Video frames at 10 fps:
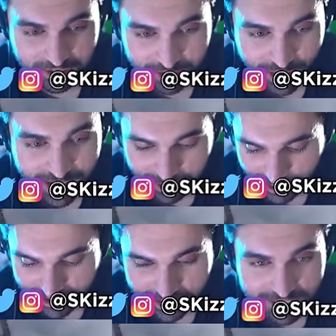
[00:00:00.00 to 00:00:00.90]
even talking
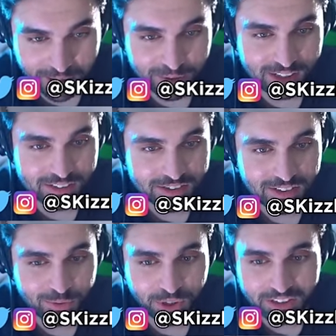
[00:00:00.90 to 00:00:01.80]
about this game because
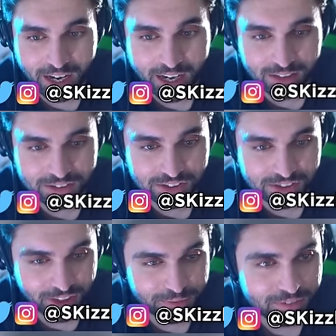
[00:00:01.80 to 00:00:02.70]
what the hell is
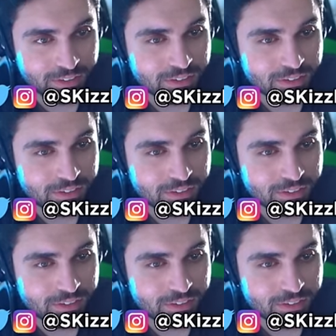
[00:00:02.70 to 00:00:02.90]
this game?